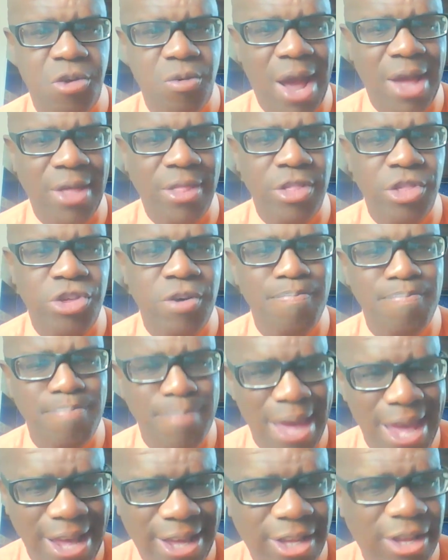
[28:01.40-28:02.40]
right?
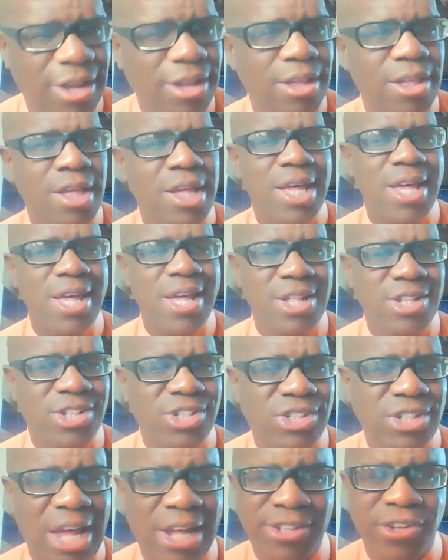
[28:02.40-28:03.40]
Jamaica
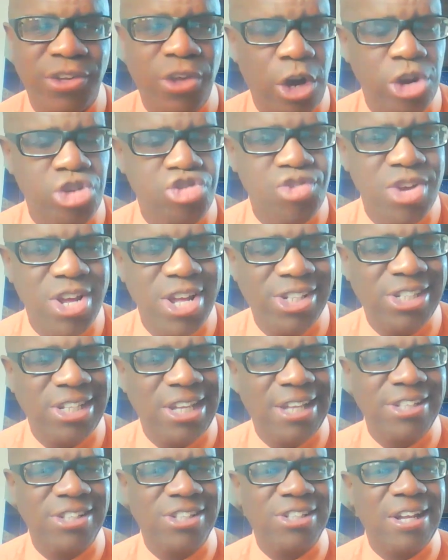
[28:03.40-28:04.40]
is as a country is
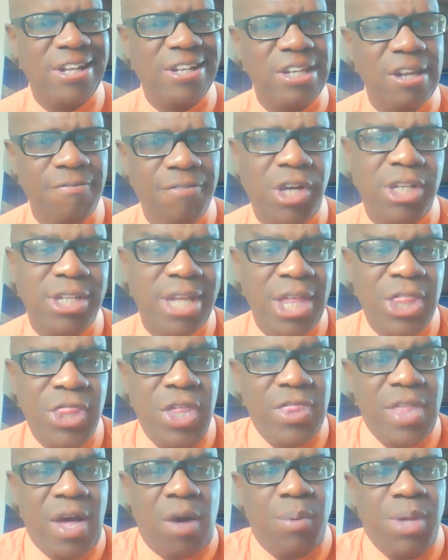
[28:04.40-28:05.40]
insignificant. I
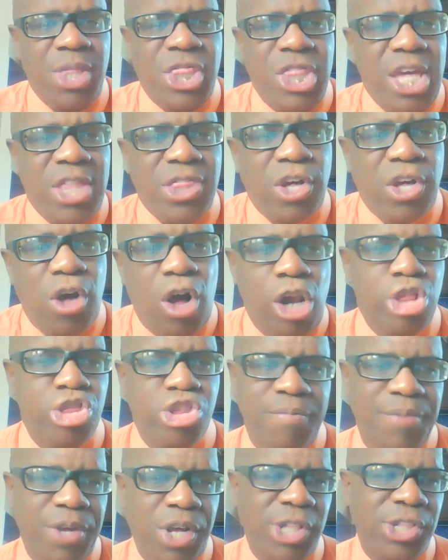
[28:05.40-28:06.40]
think that we think the
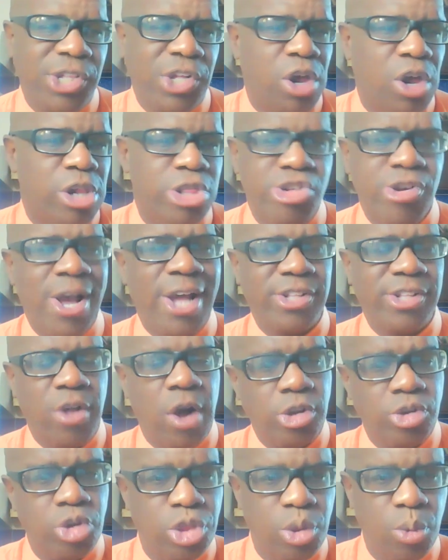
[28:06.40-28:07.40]
culture, because the culture has
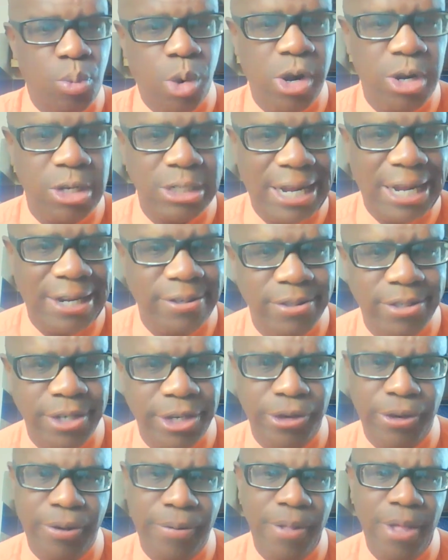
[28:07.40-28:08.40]
gone to the world and,
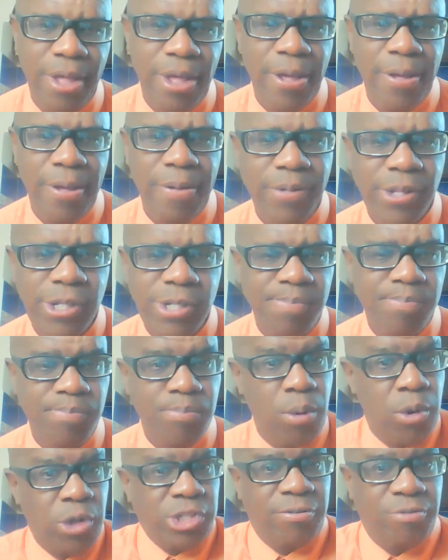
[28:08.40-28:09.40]
you know,
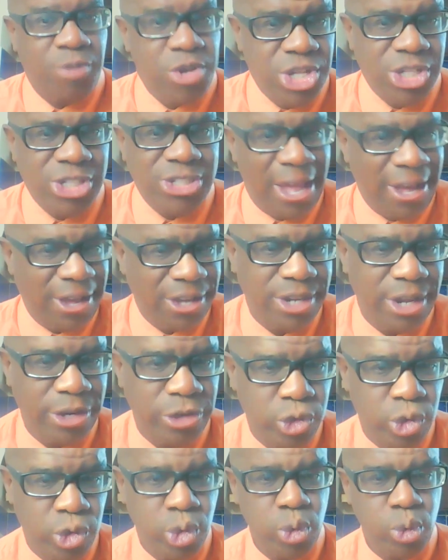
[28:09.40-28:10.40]
most of which is
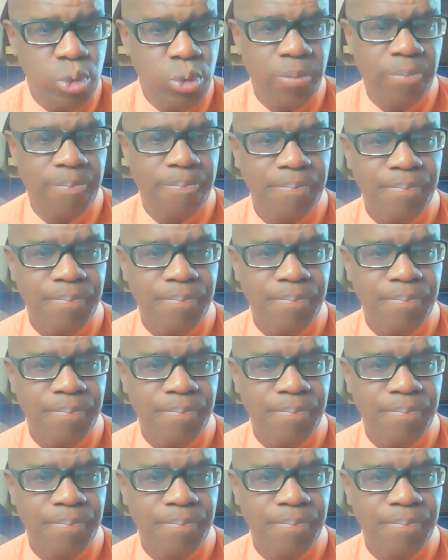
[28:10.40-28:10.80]
decadent too,